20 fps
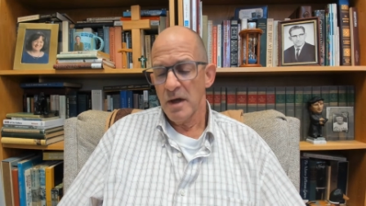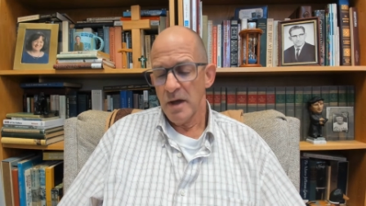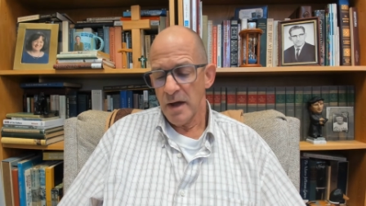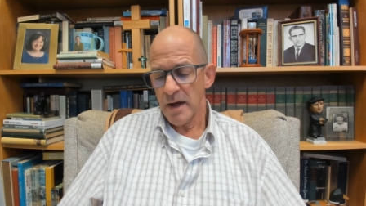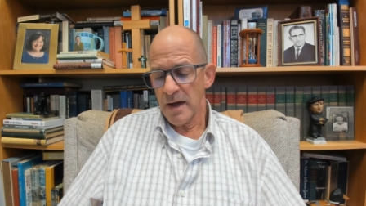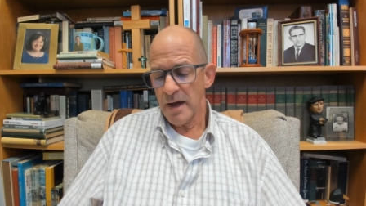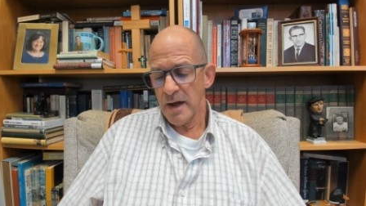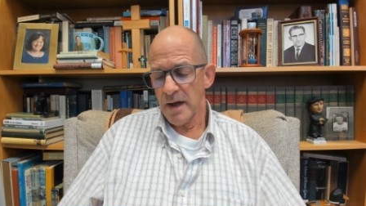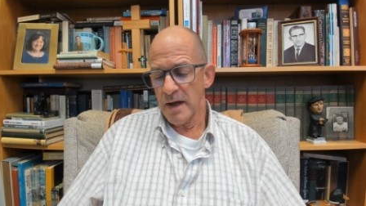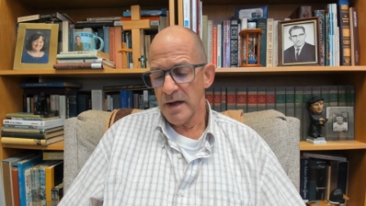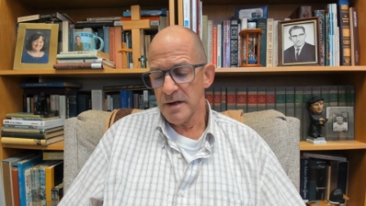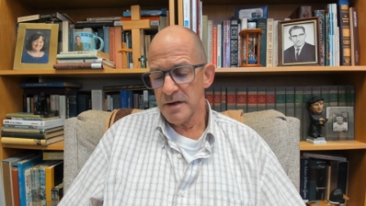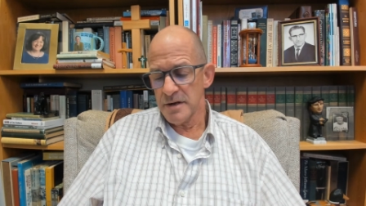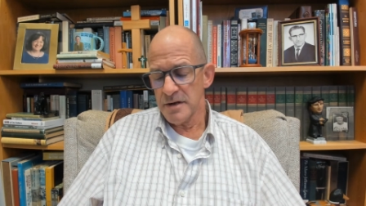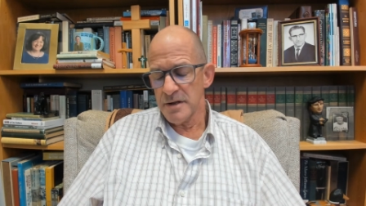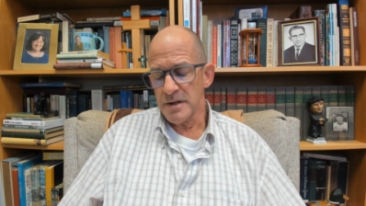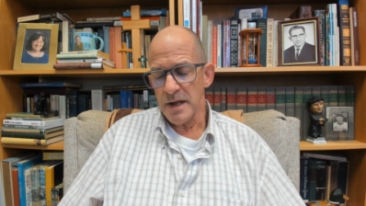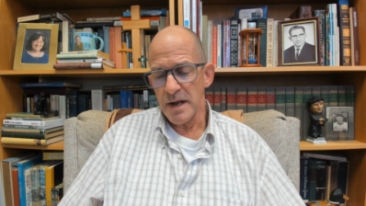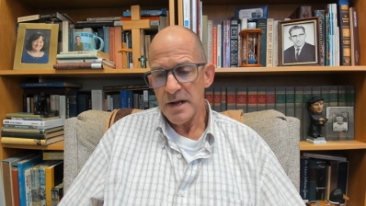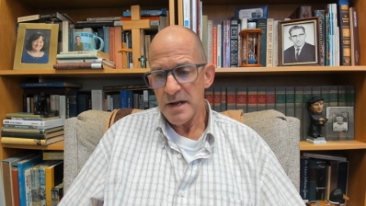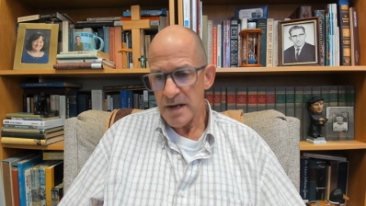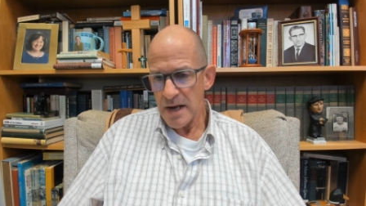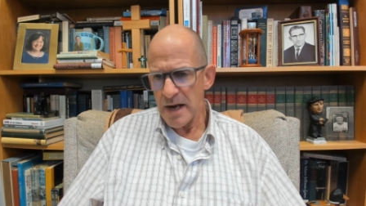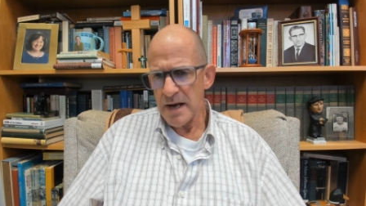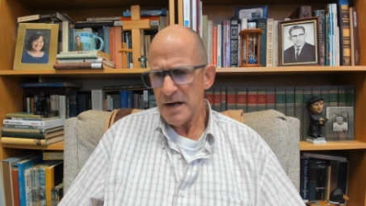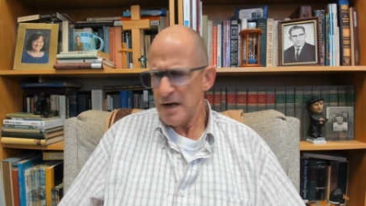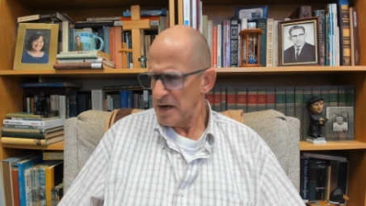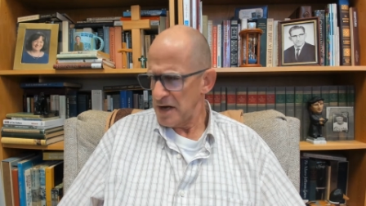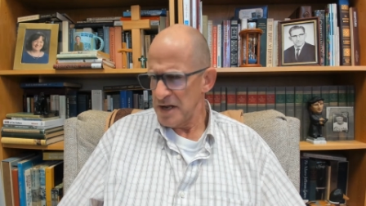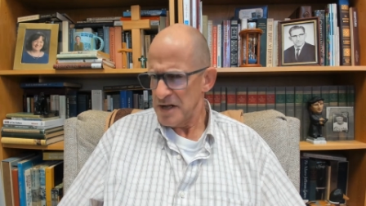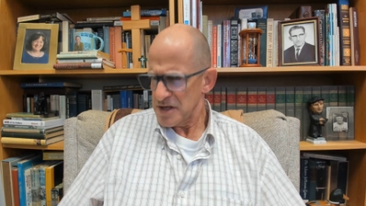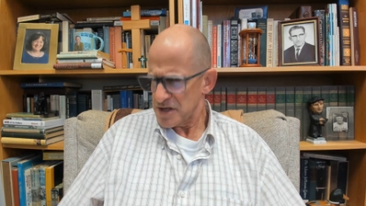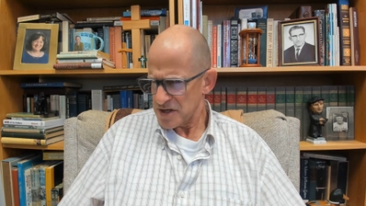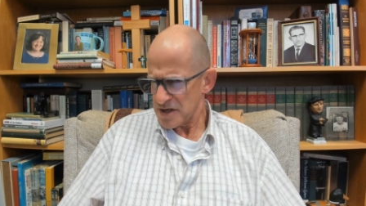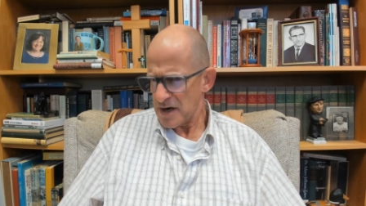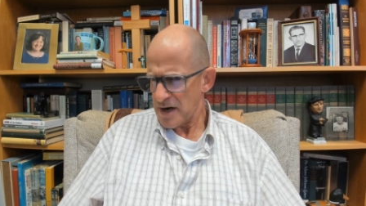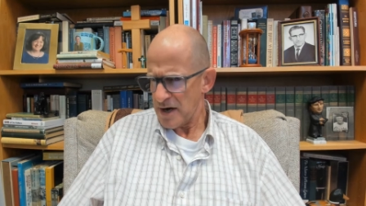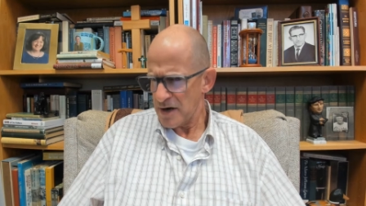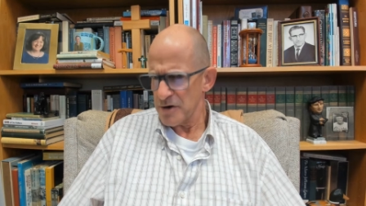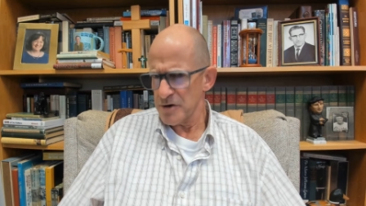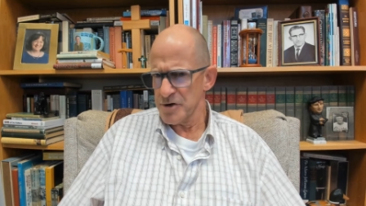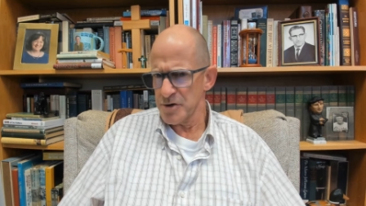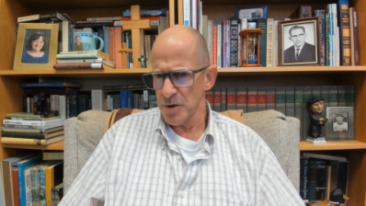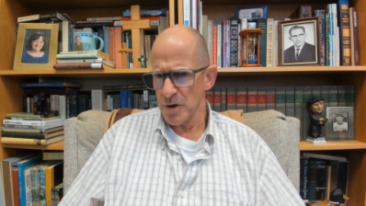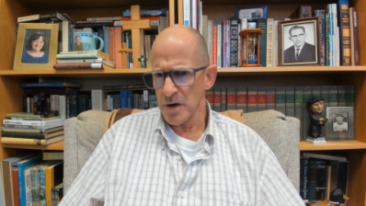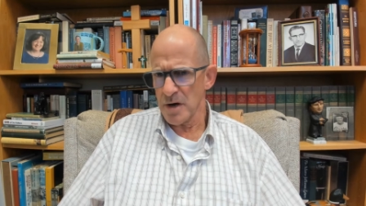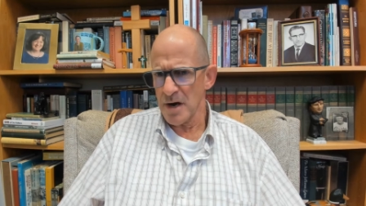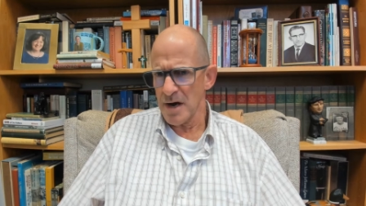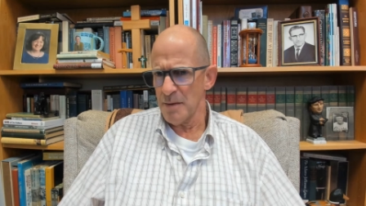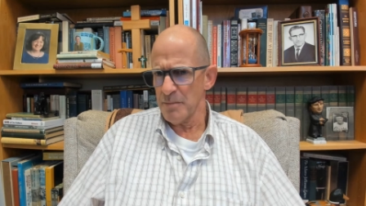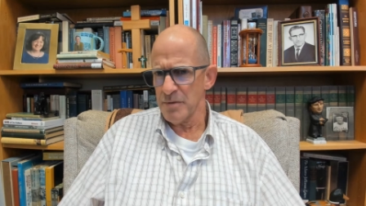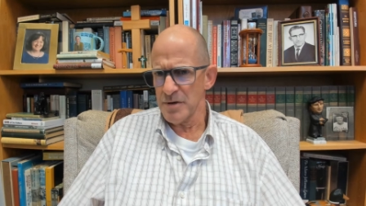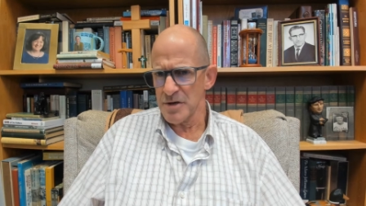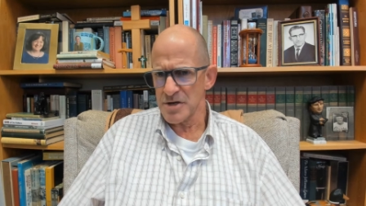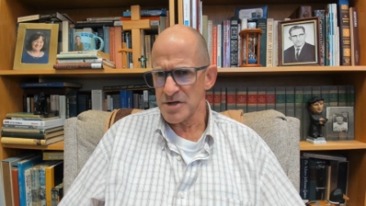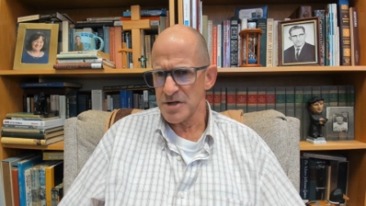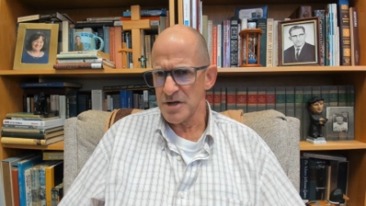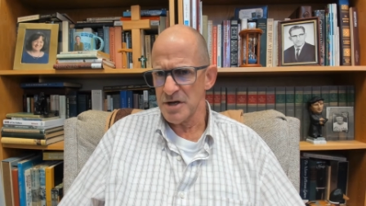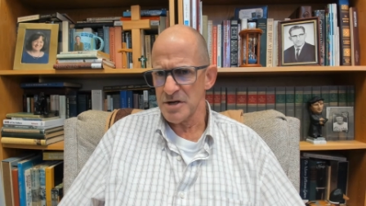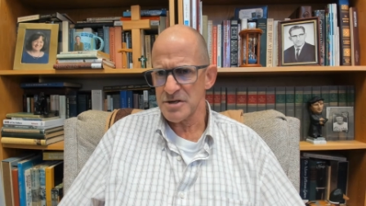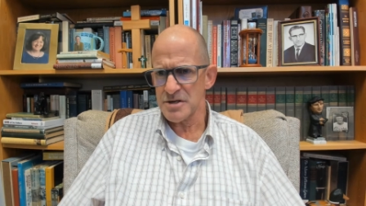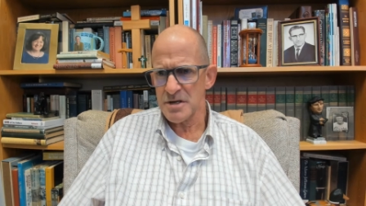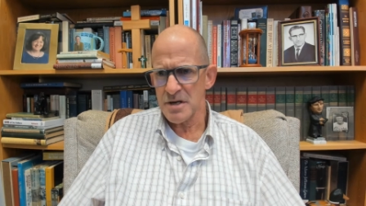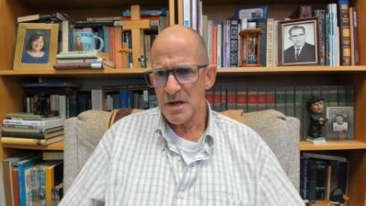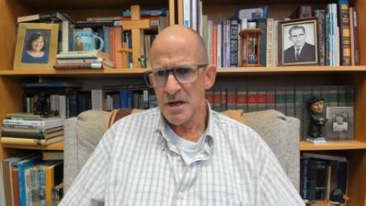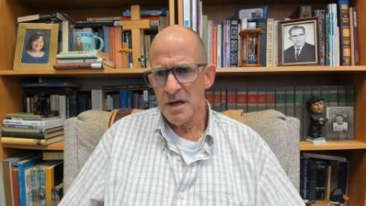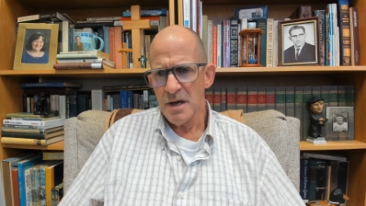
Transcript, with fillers: And they need an insider to accomplish this,